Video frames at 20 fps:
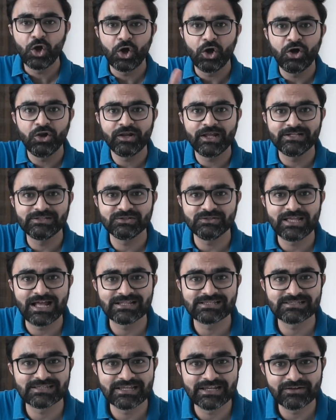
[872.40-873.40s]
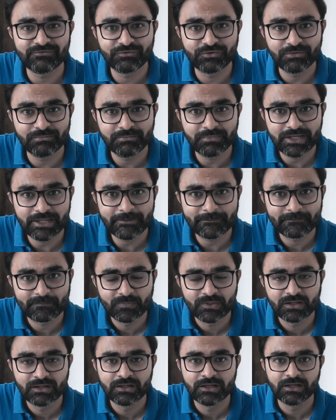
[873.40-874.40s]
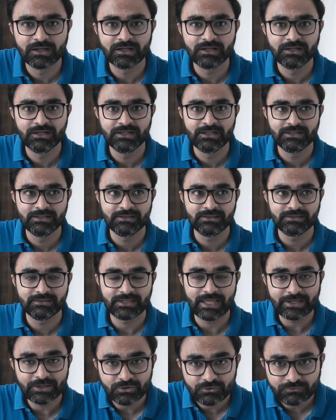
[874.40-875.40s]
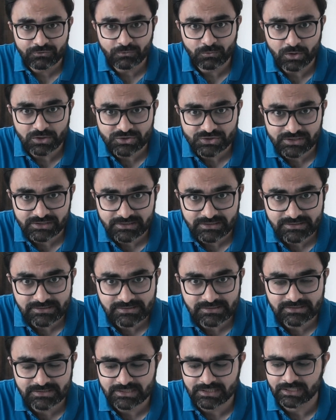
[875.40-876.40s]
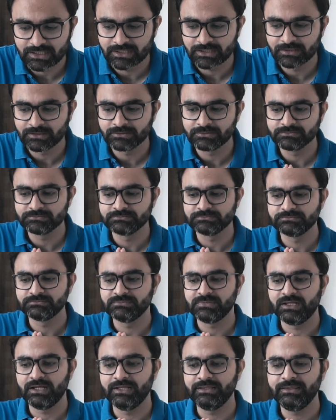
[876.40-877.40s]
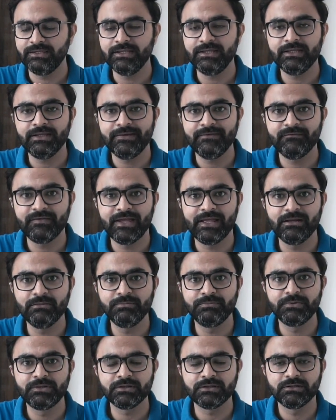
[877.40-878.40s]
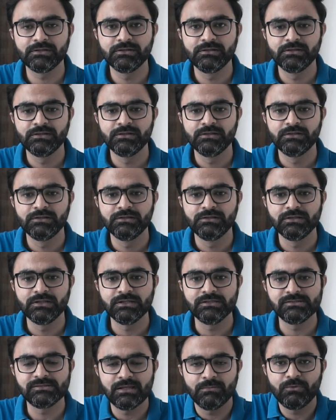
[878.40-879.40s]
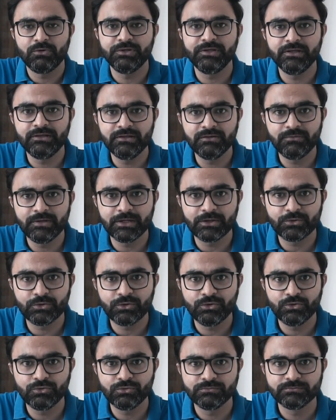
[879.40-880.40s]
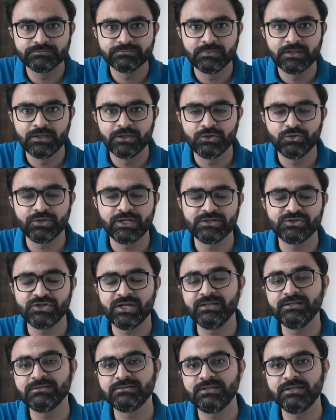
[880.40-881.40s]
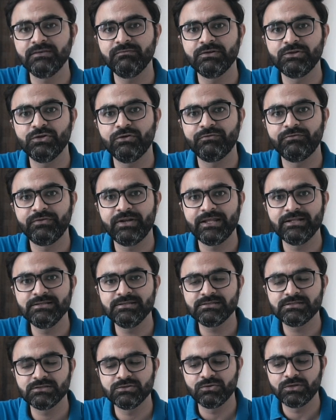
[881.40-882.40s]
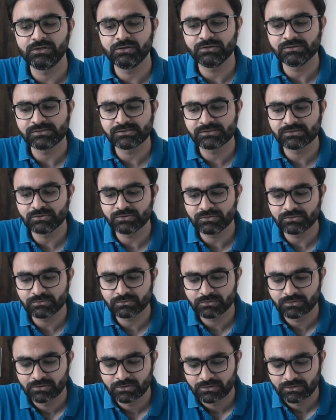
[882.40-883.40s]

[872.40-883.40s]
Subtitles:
Alright, so that's it from me. Thank you for watching this. I think I've helped in some or the other way to you. You can share this thing with your friends. You can also